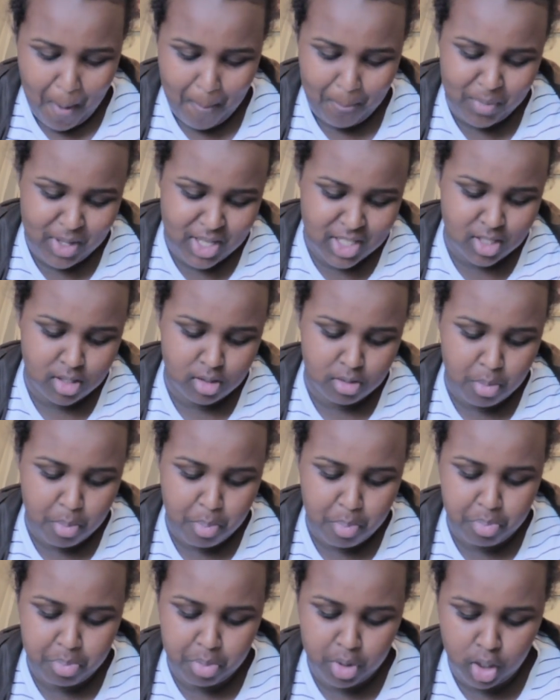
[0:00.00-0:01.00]

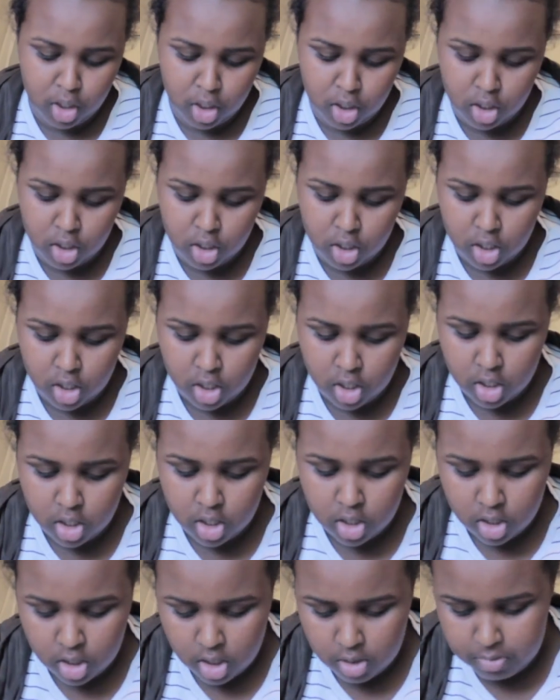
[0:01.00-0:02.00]
Miss B.
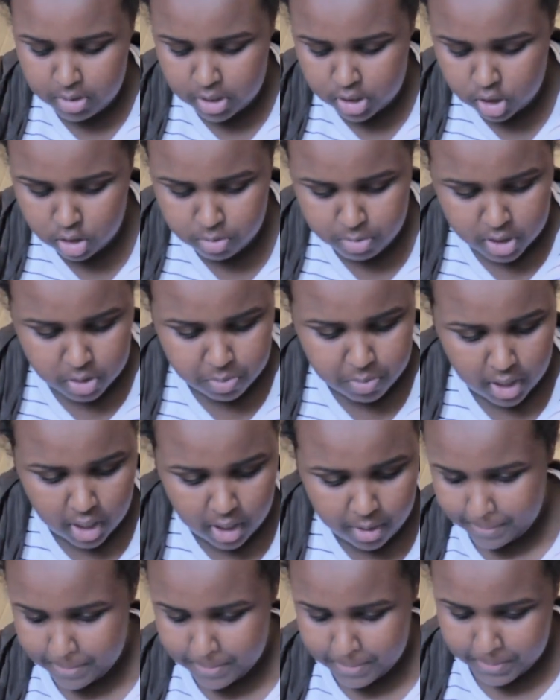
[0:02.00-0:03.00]
Miss you, Miss
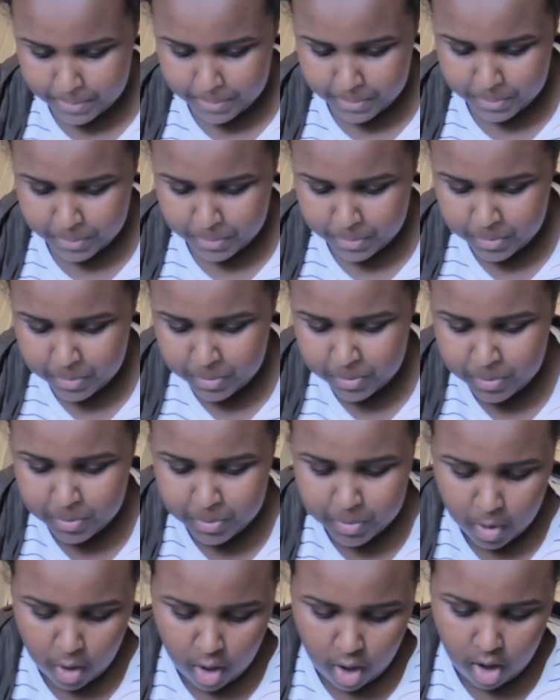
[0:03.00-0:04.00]
B.
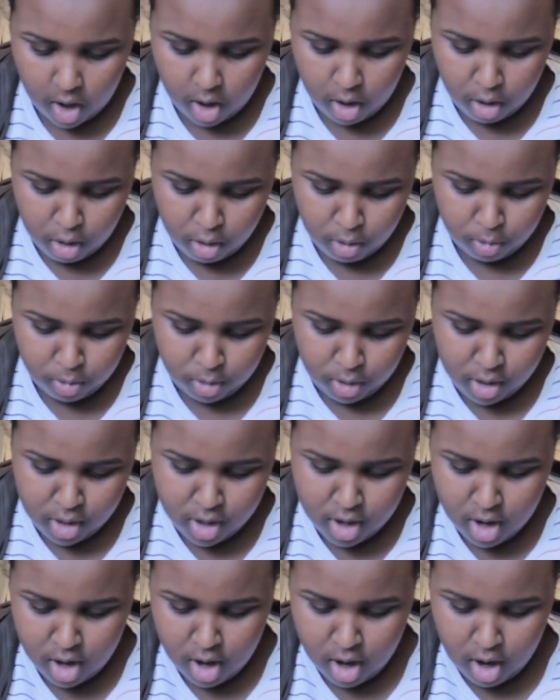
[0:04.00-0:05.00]
Oh
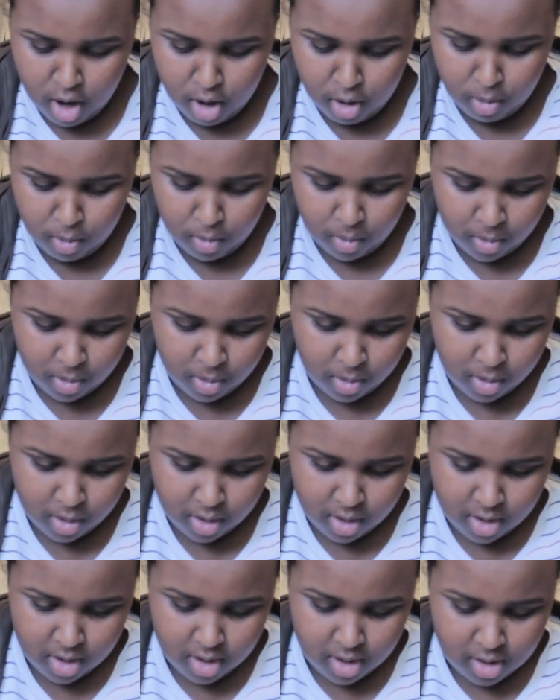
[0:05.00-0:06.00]
no.
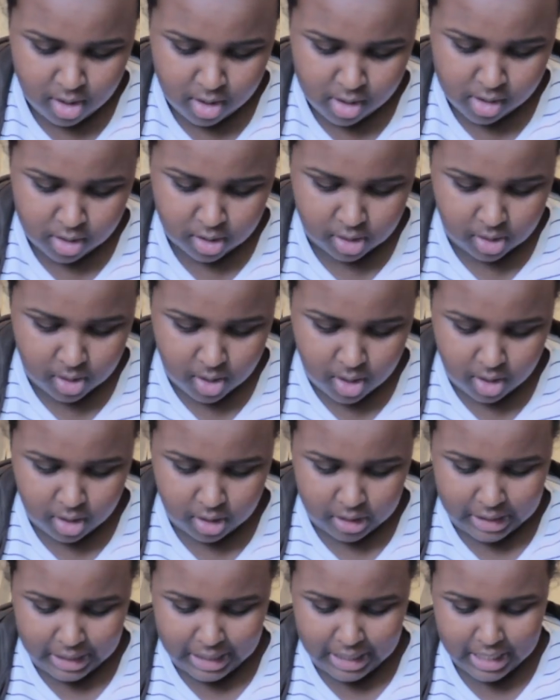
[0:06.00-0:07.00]

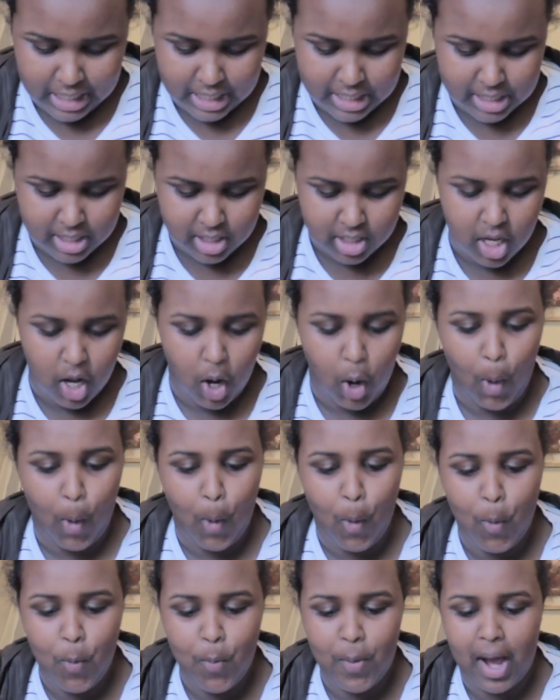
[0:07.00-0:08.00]
These,
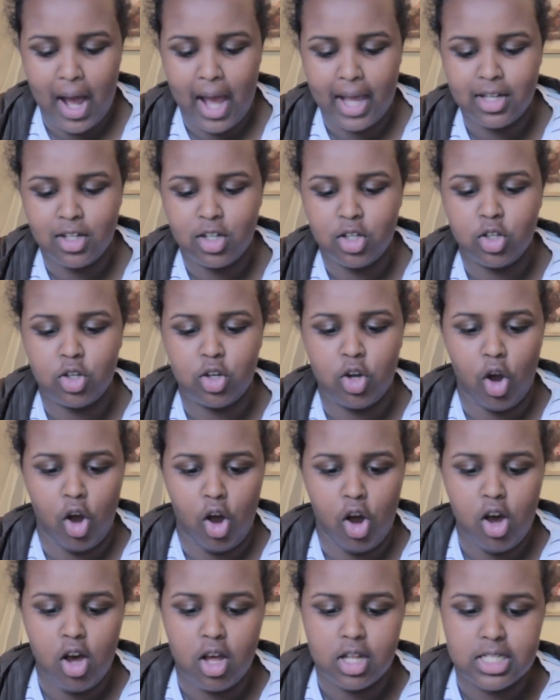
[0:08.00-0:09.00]
oh my
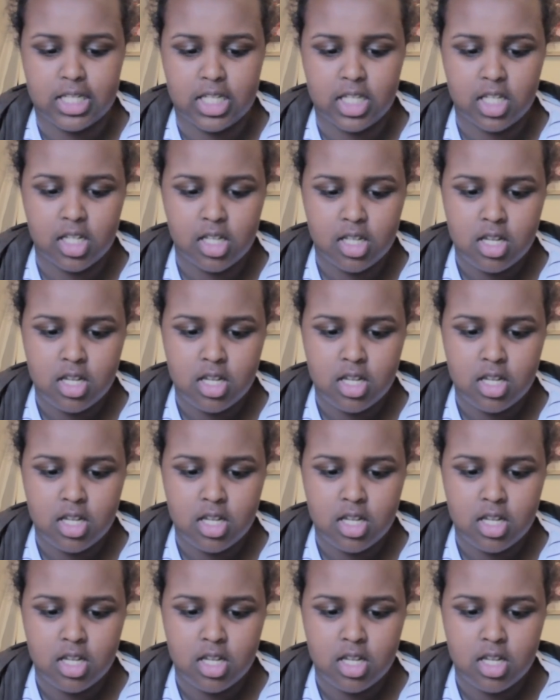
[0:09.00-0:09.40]
god.